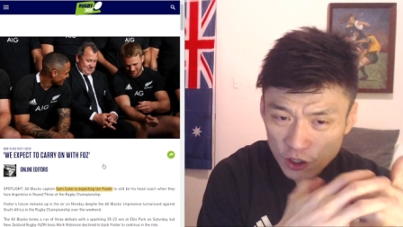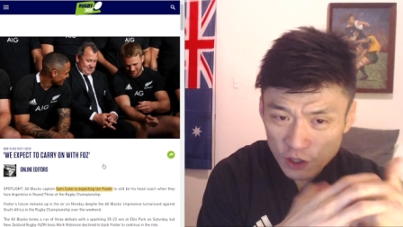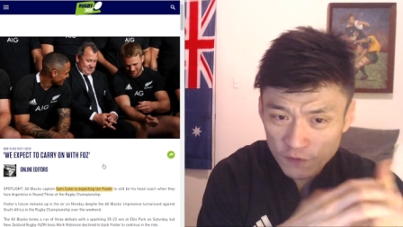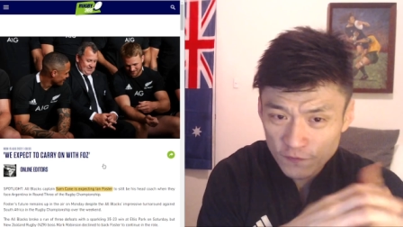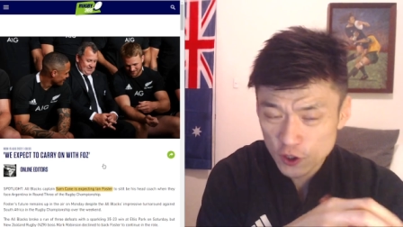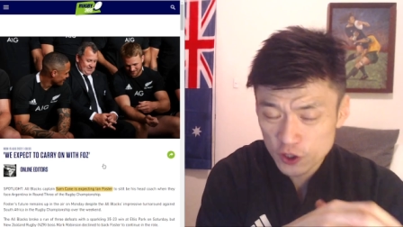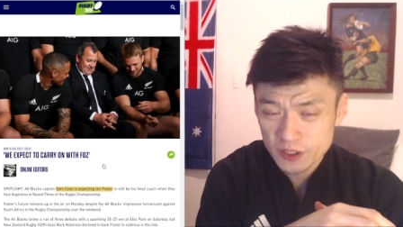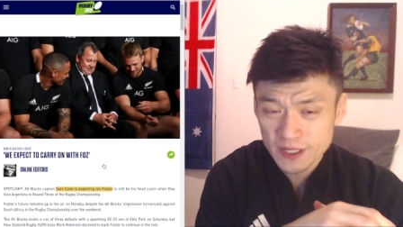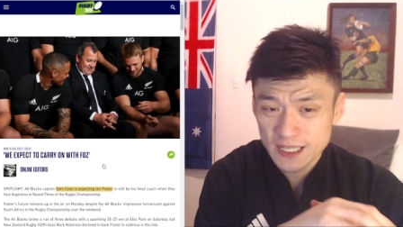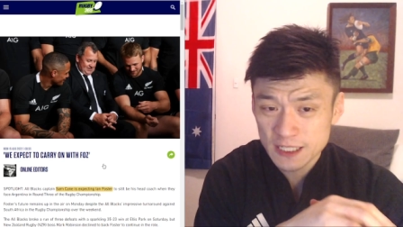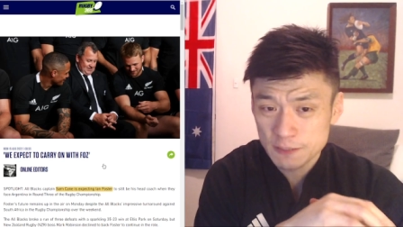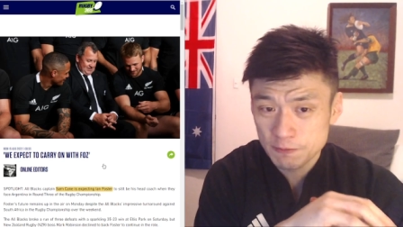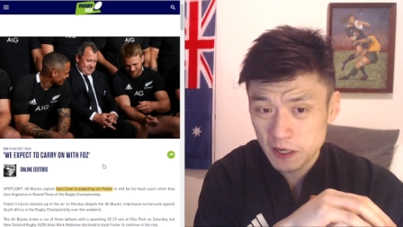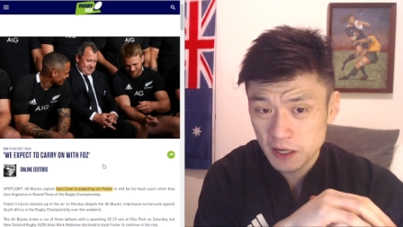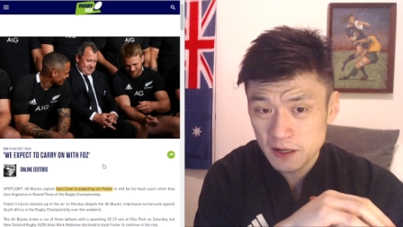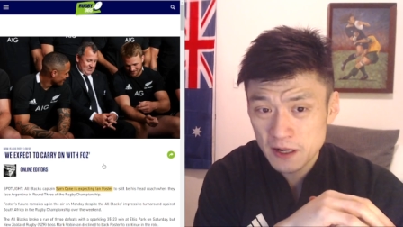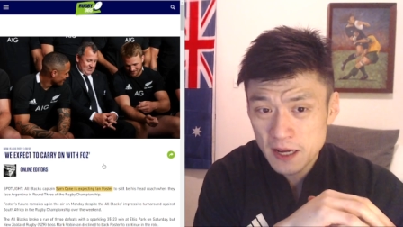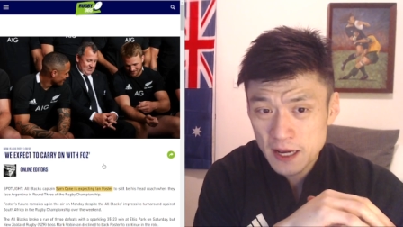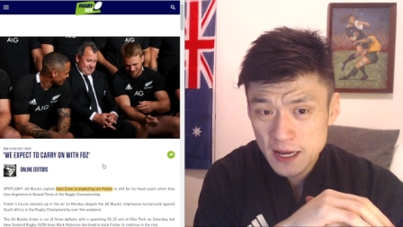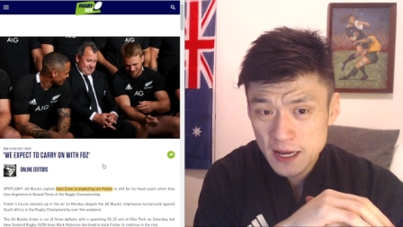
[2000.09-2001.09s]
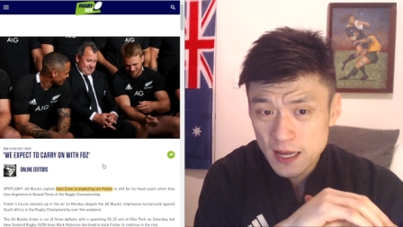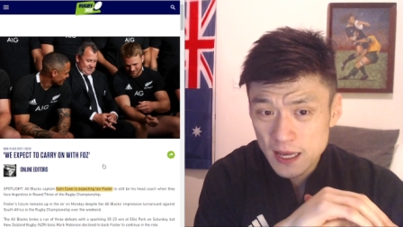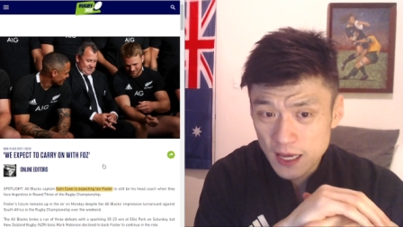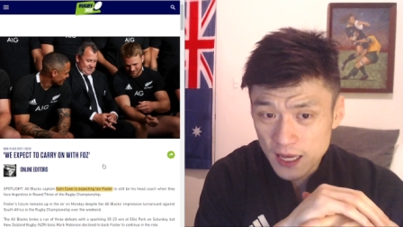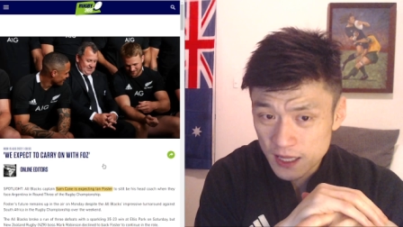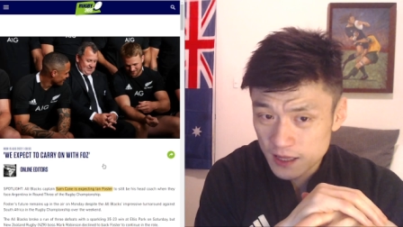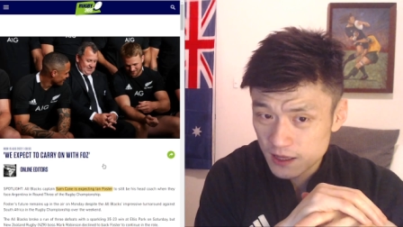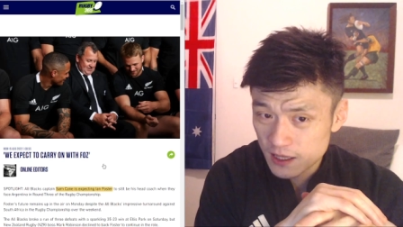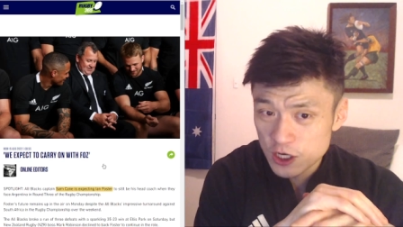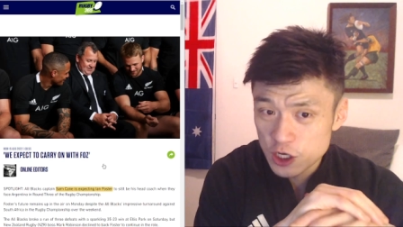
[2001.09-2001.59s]
Foster has been
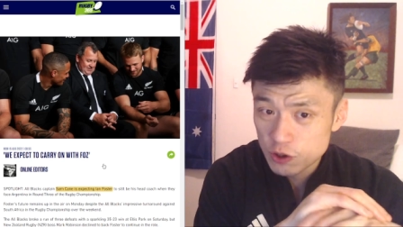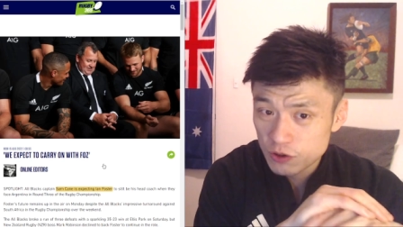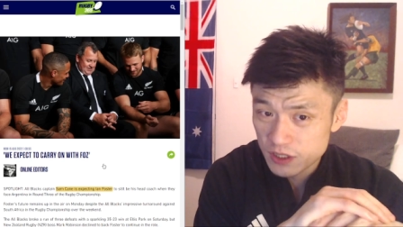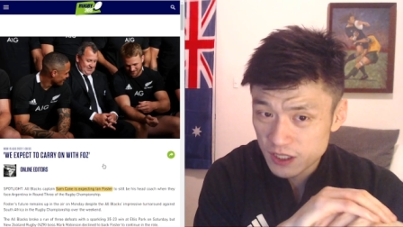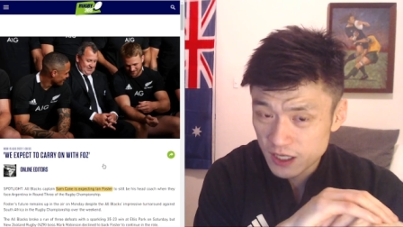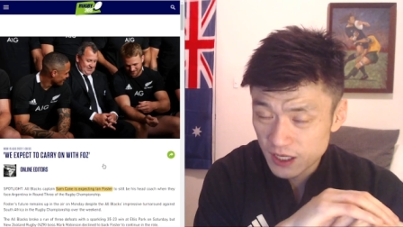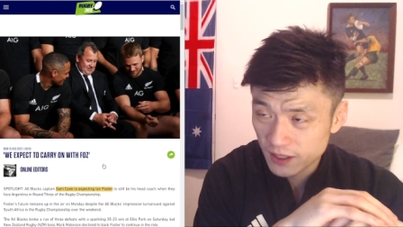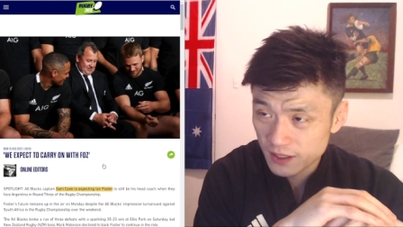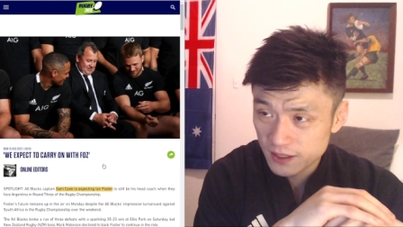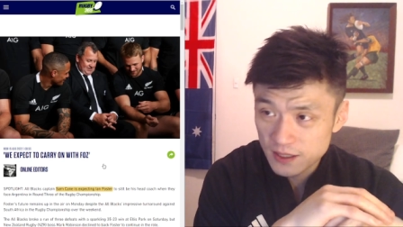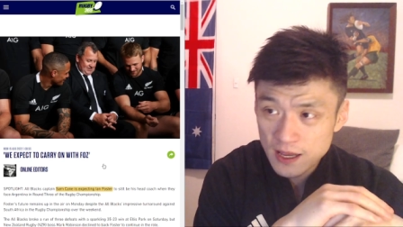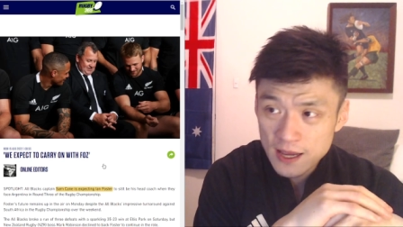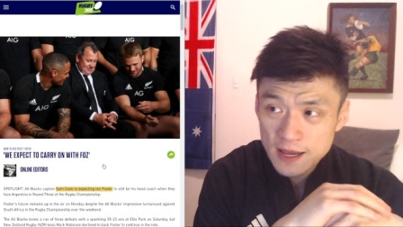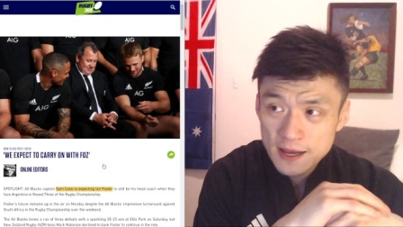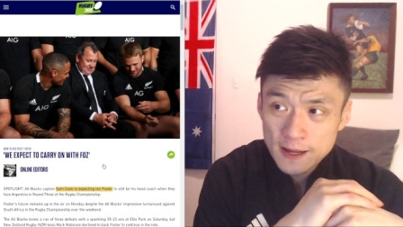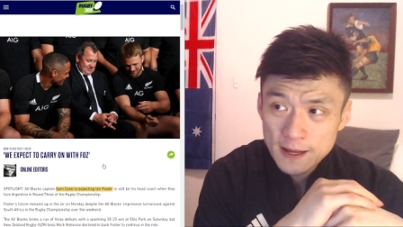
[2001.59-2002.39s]
in the New Zealand